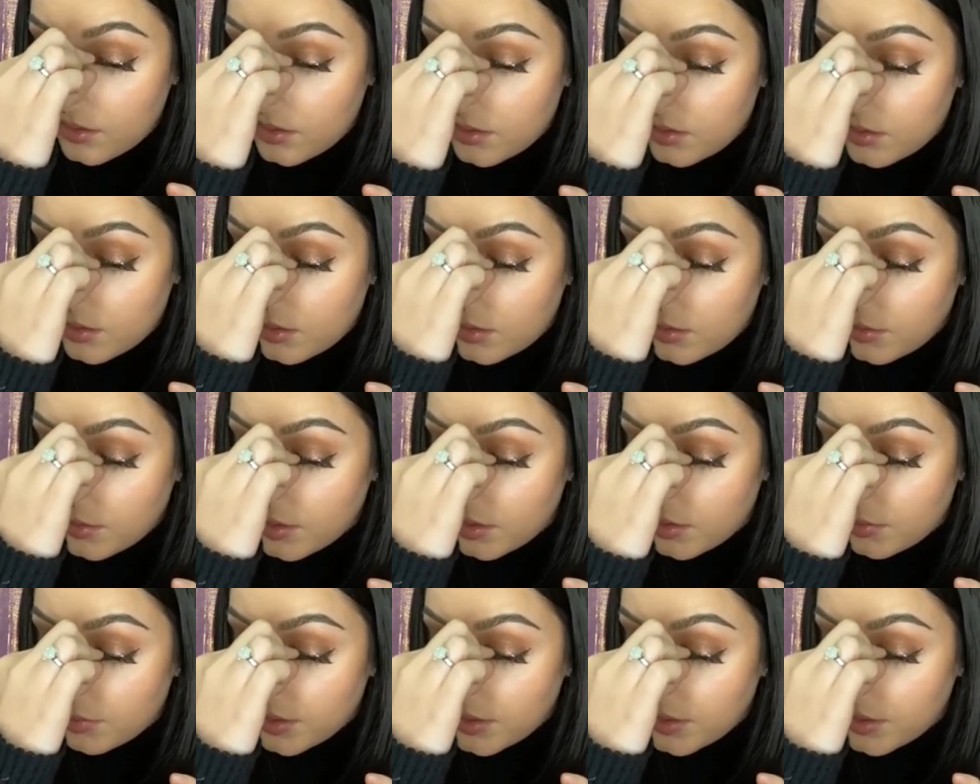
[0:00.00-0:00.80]
Oh
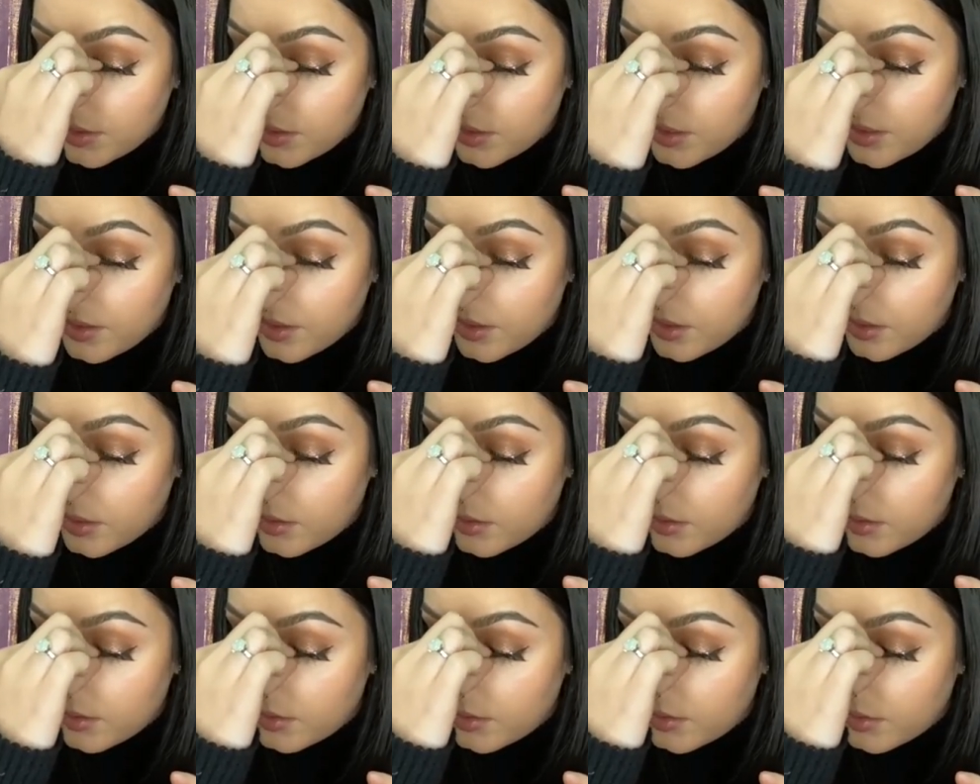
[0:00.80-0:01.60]
no, we're good, I think.
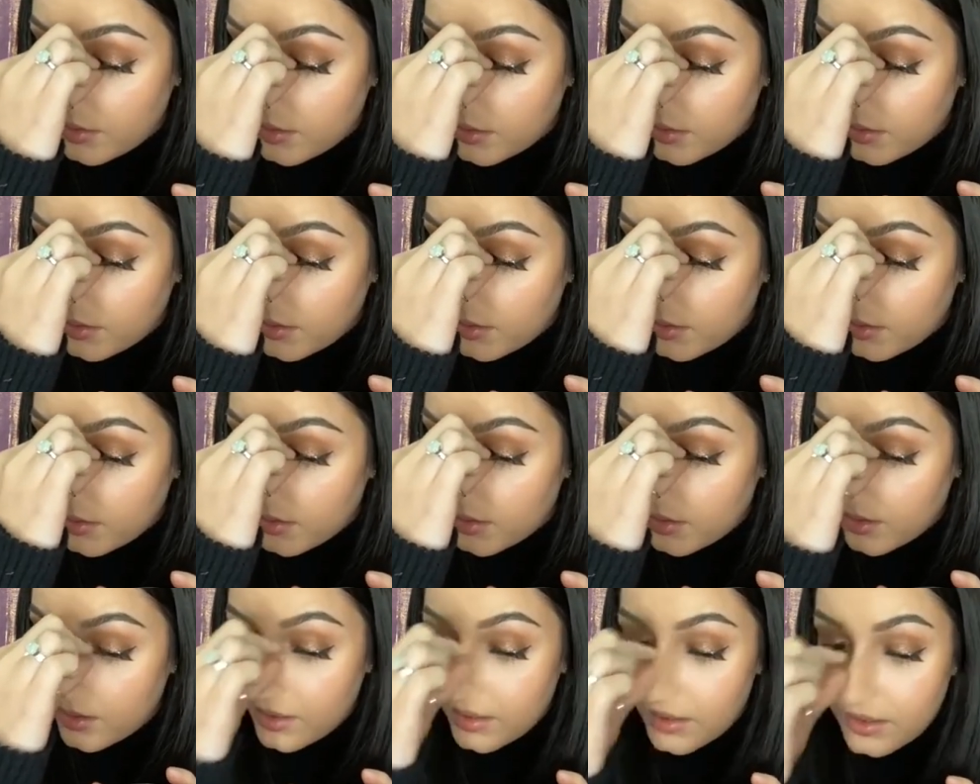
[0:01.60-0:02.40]

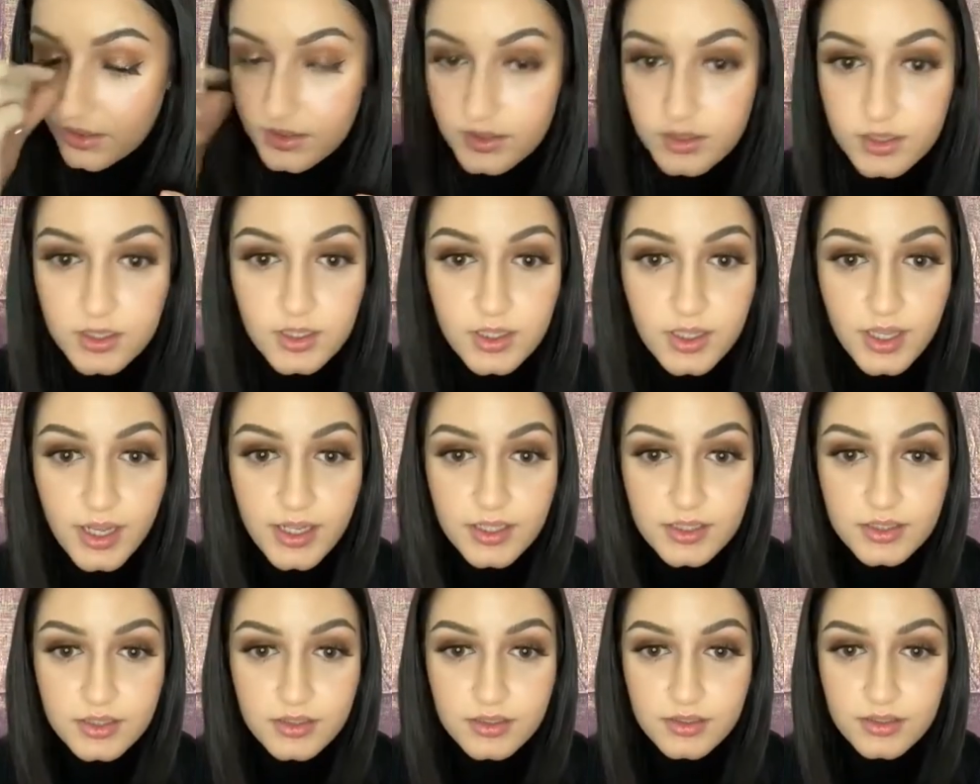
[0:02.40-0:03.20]
See,
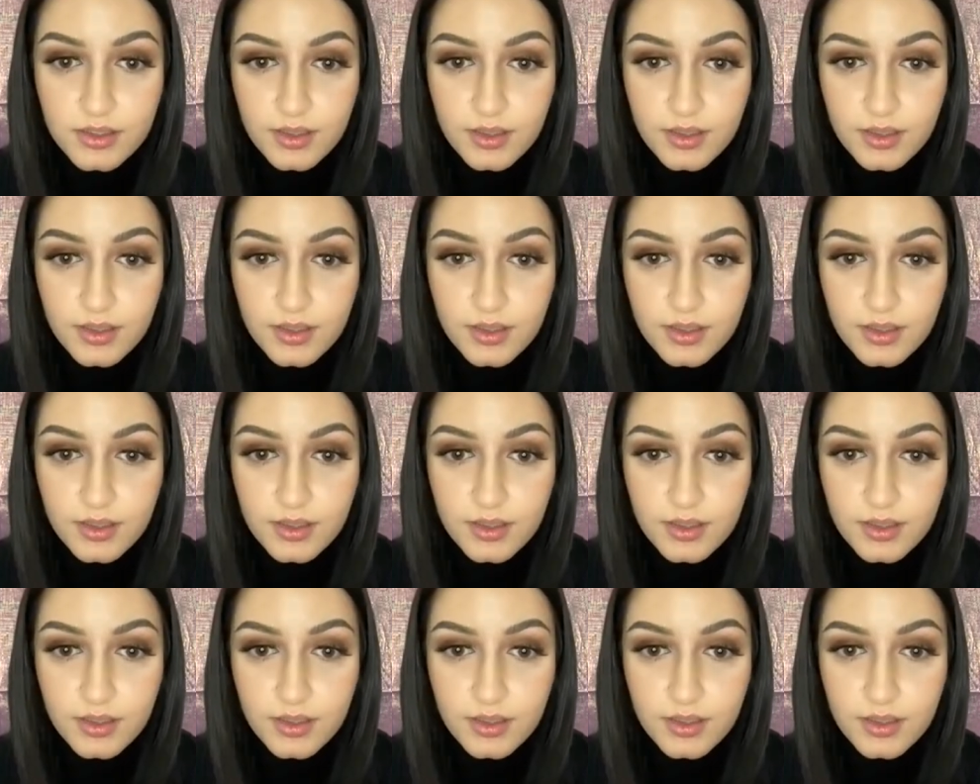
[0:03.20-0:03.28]
lashes,